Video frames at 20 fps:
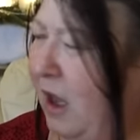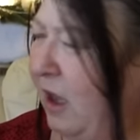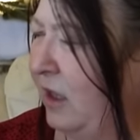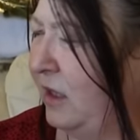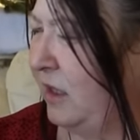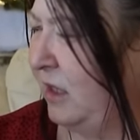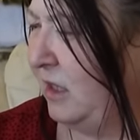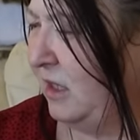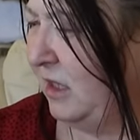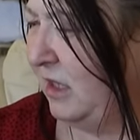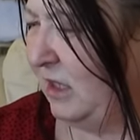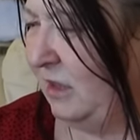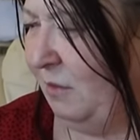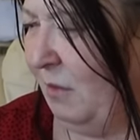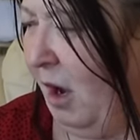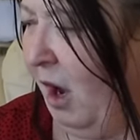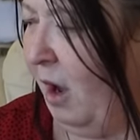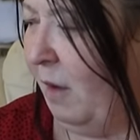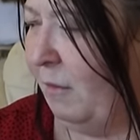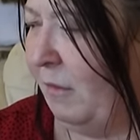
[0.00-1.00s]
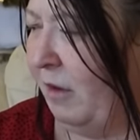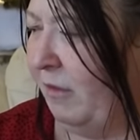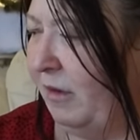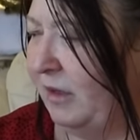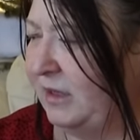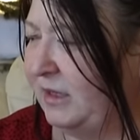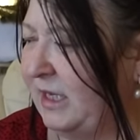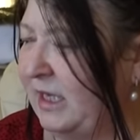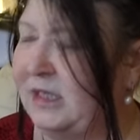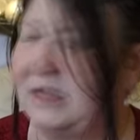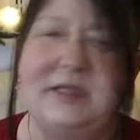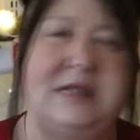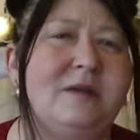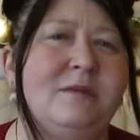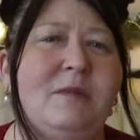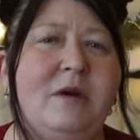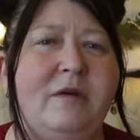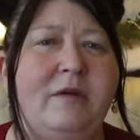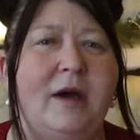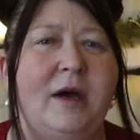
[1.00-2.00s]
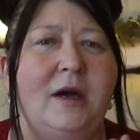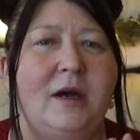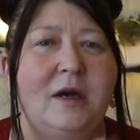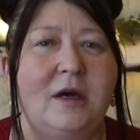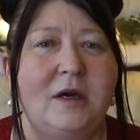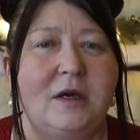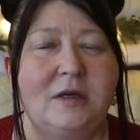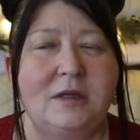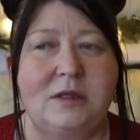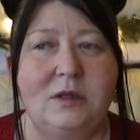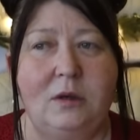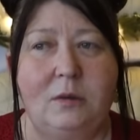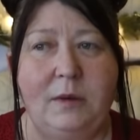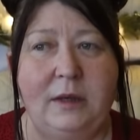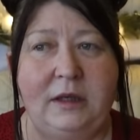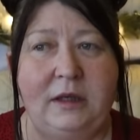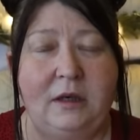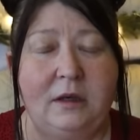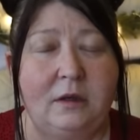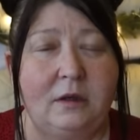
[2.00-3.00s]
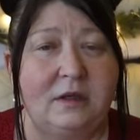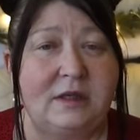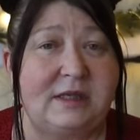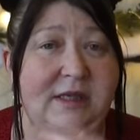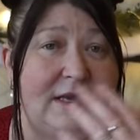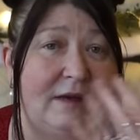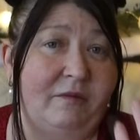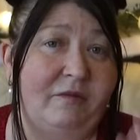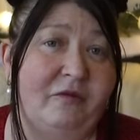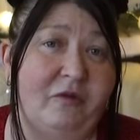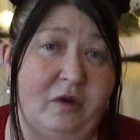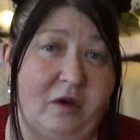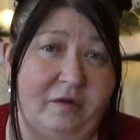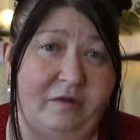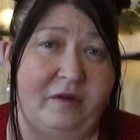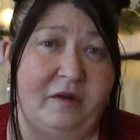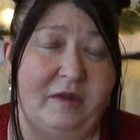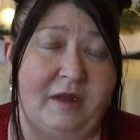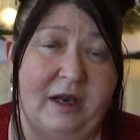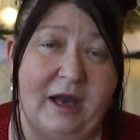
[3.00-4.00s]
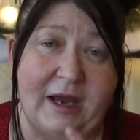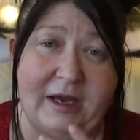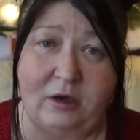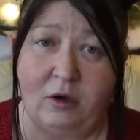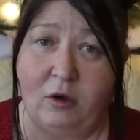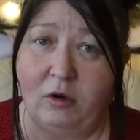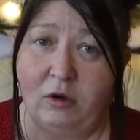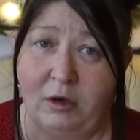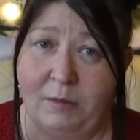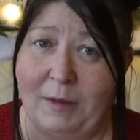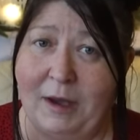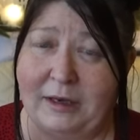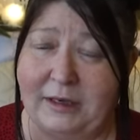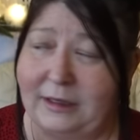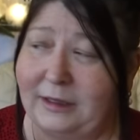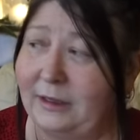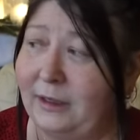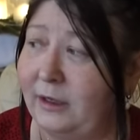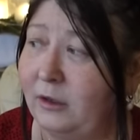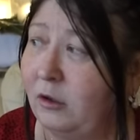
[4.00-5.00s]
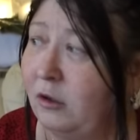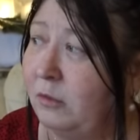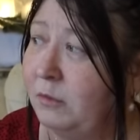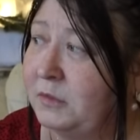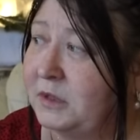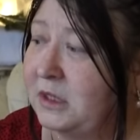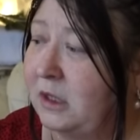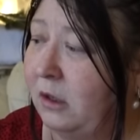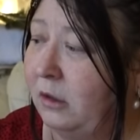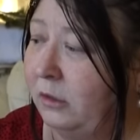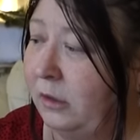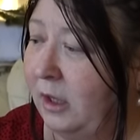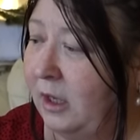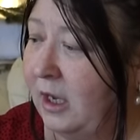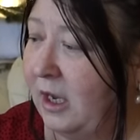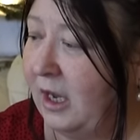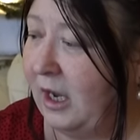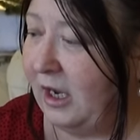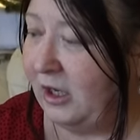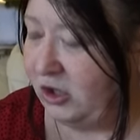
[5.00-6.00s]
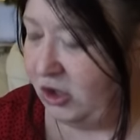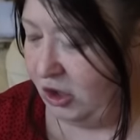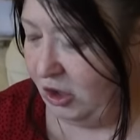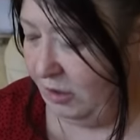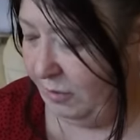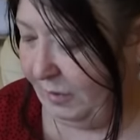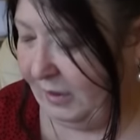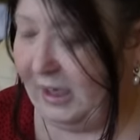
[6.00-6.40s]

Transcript: is it a smart mirror, sensor mirror? So when you sit in front of it, the light automatically comes on. I do